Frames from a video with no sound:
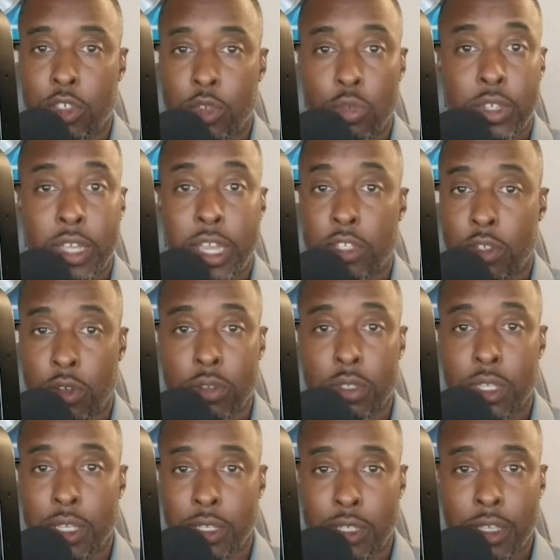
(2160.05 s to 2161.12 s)
who Jack Jones
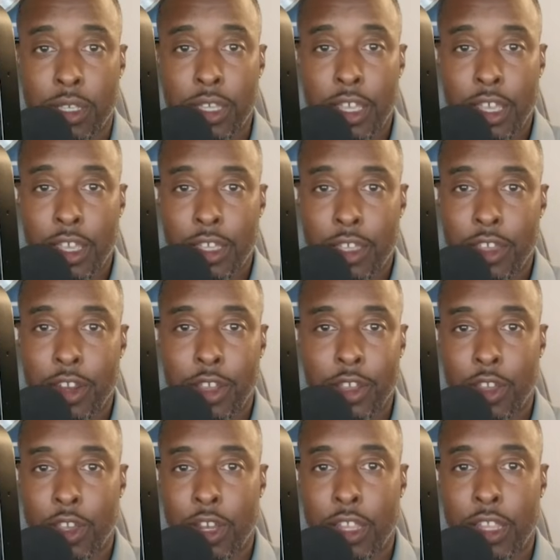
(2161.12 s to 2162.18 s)
is. You know,
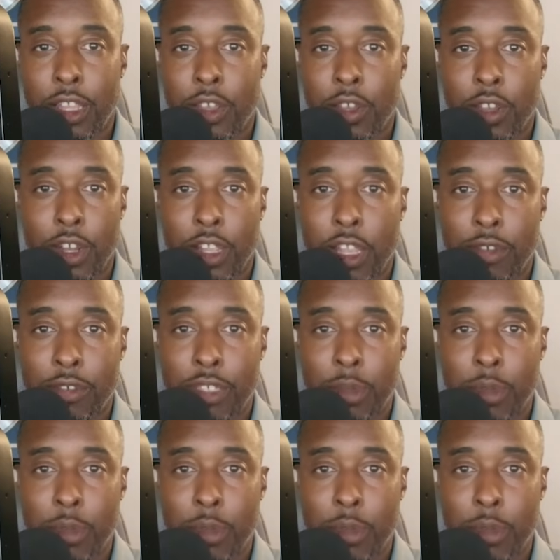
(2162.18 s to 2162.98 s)
you're gonna love some of